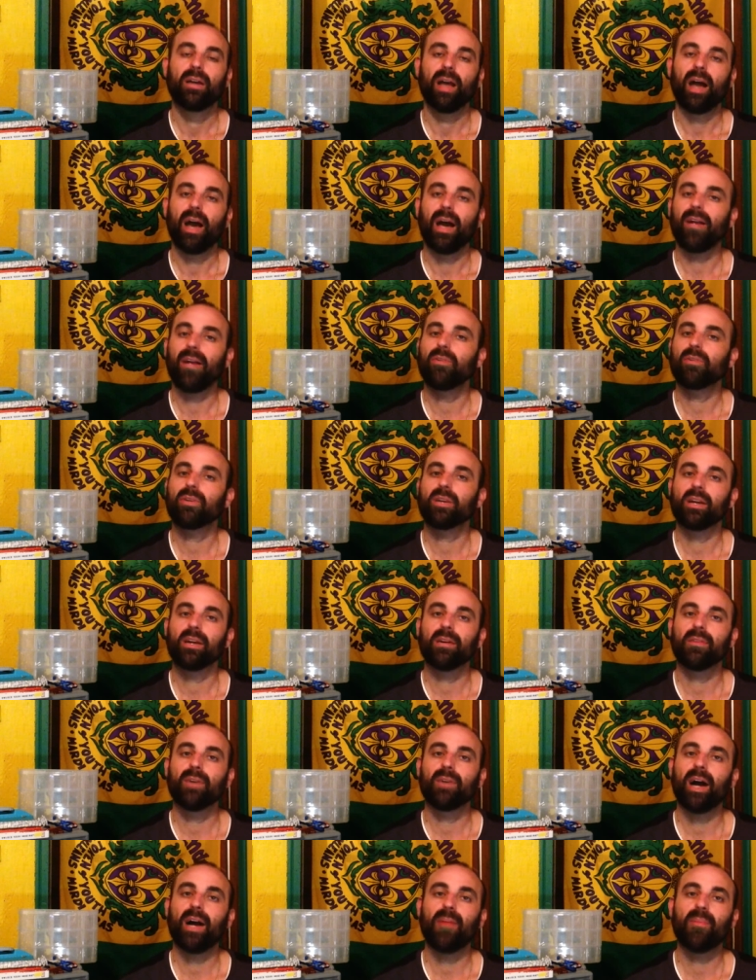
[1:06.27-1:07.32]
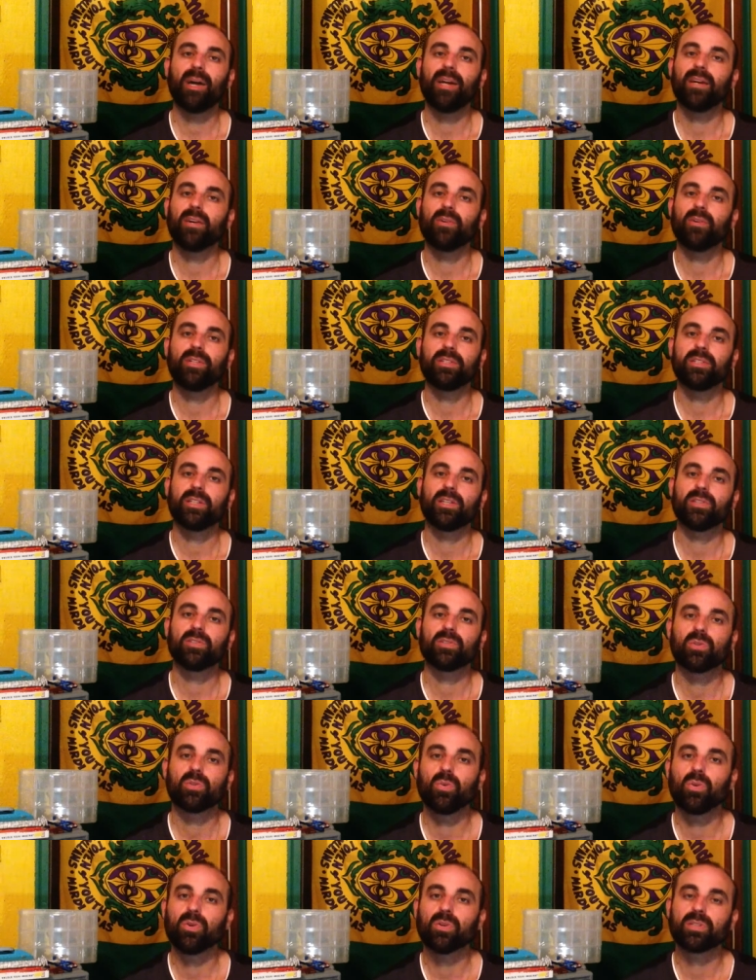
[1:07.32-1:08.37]
I don't care. If, I might go in 10
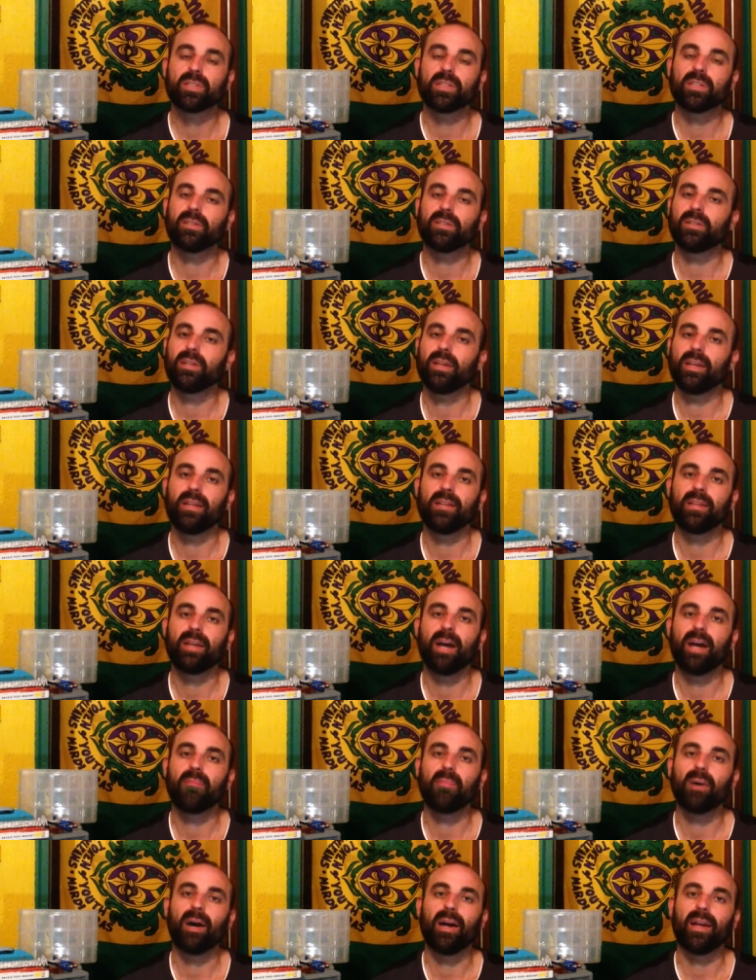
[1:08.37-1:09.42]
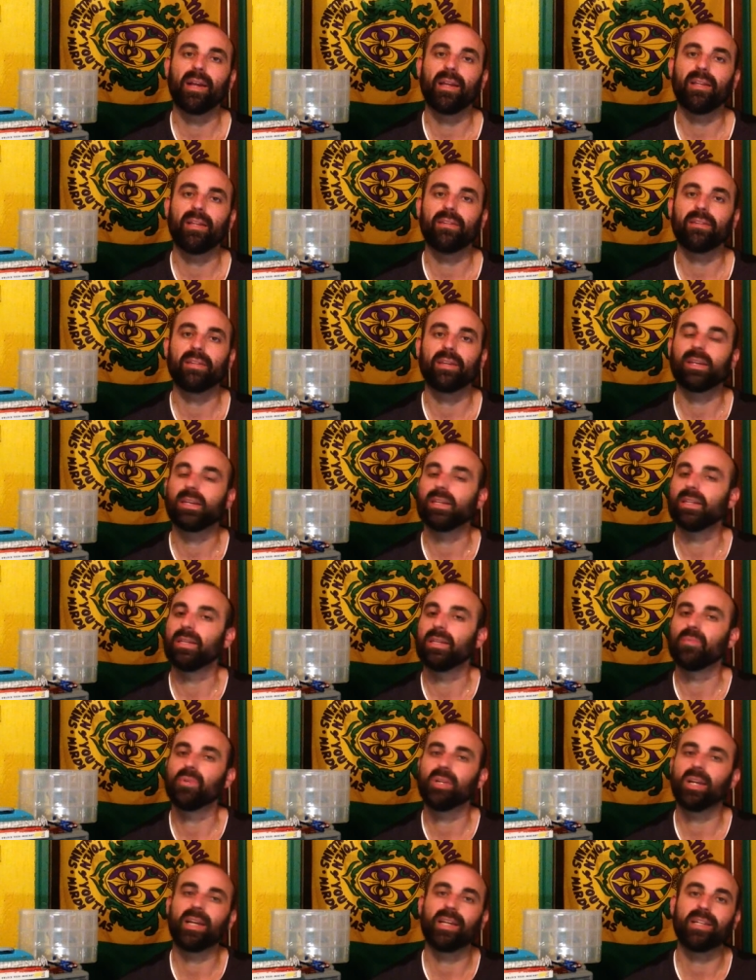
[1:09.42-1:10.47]
stores and, and not buy anything. And then
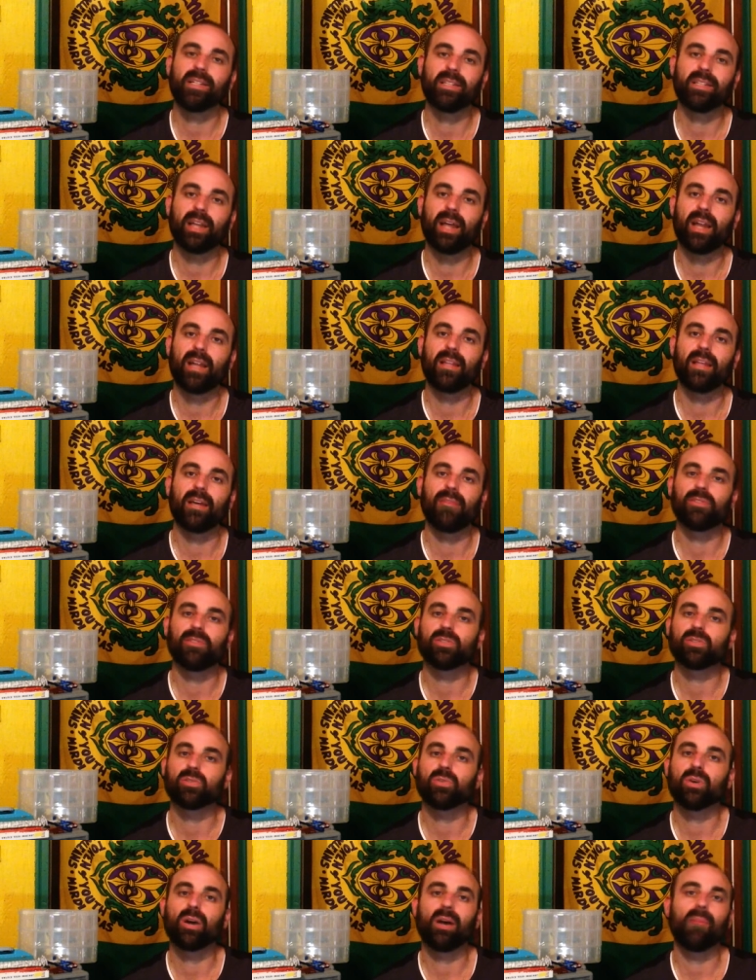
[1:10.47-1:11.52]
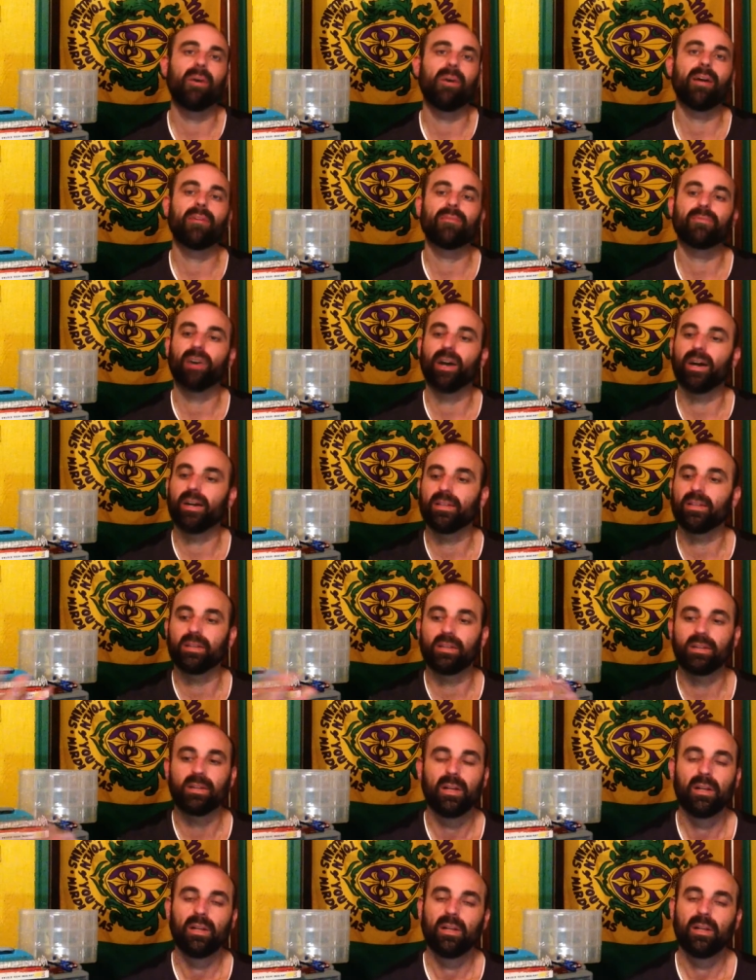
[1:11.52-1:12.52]
when I get to that 11th store, I might find a,